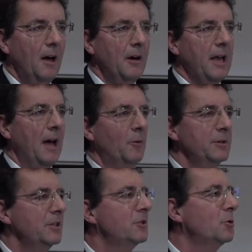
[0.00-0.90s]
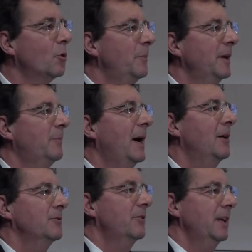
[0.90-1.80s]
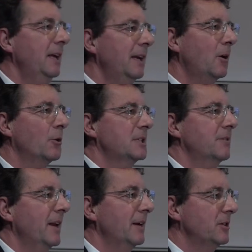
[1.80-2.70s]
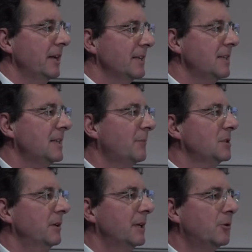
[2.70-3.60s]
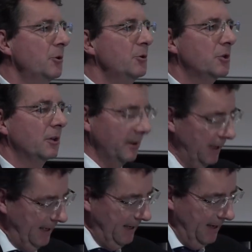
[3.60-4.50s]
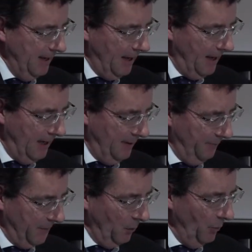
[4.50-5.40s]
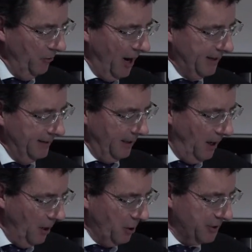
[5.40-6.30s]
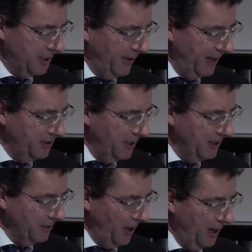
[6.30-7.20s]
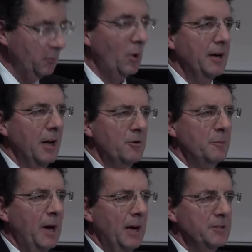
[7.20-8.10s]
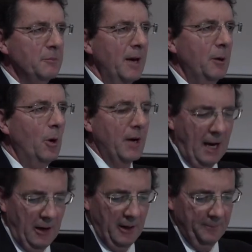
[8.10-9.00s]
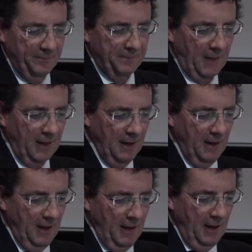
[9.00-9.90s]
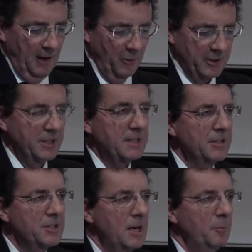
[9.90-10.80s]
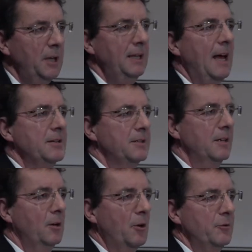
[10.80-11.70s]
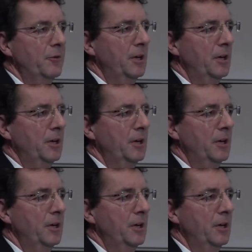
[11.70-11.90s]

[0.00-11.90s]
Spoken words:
Okay, I wanted to talk a bit about the cost of energy. This is absolutely crucial. We reckon that our cost of energy is around £100 a megawatt hour, which is considerably less than a lot of